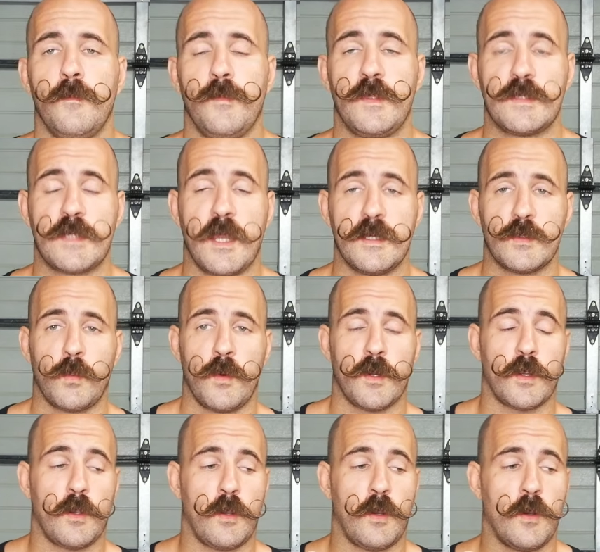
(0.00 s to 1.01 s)
These guys
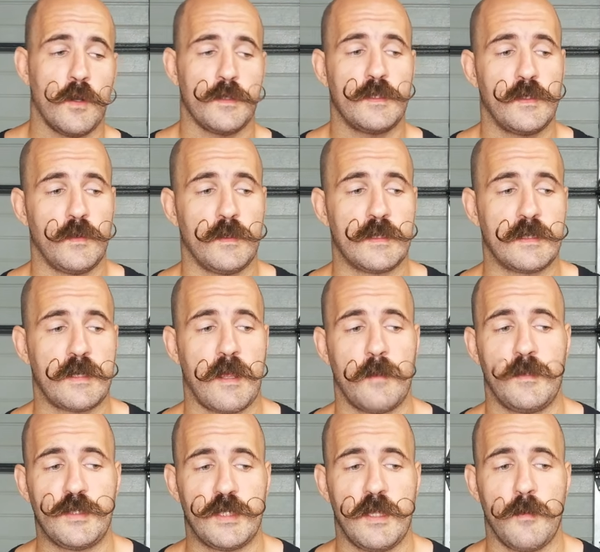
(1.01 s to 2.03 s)
work hard to
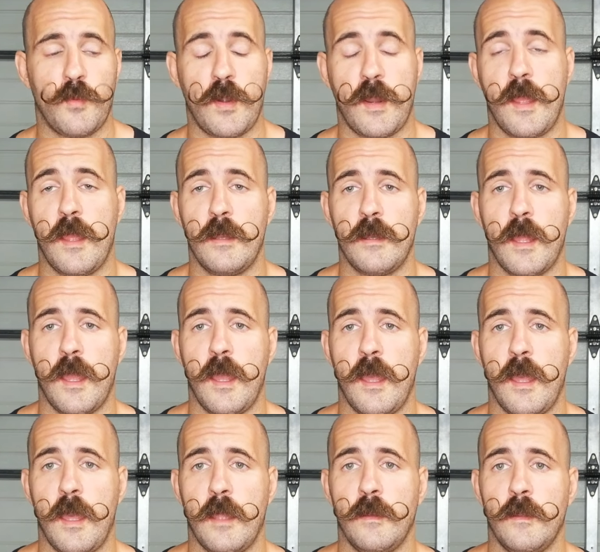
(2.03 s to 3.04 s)
establish their brand,
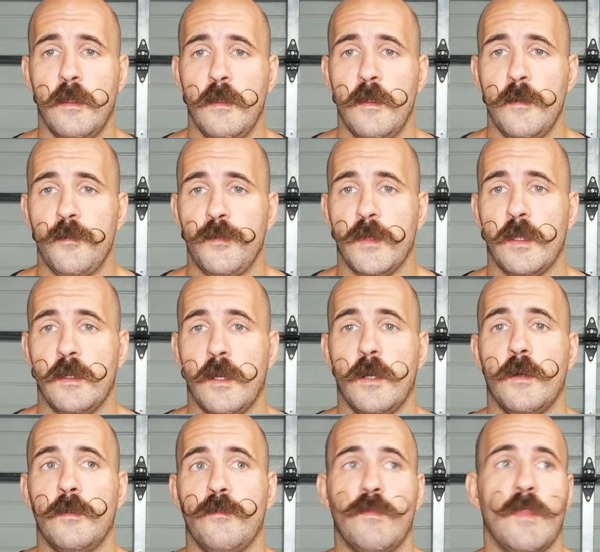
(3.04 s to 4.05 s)
and you
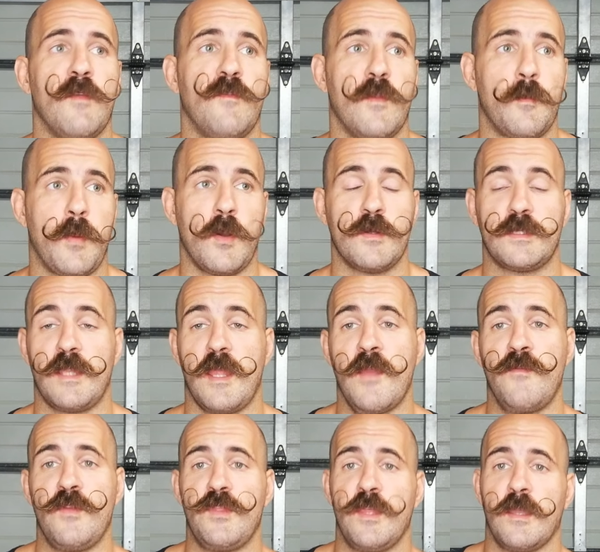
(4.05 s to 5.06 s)
know, if you post
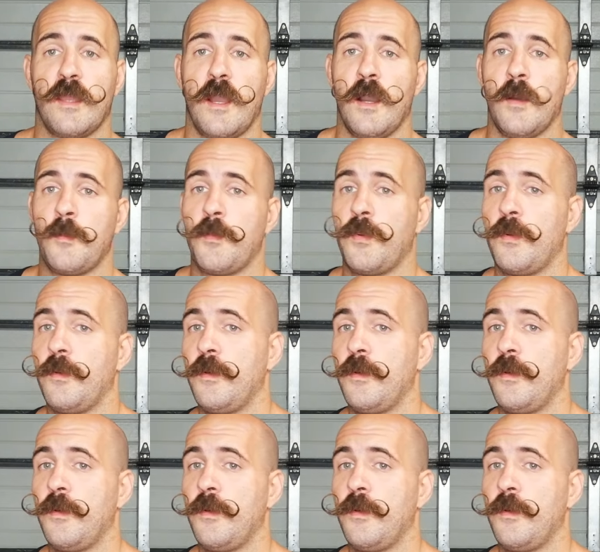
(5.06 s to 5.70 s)
everything up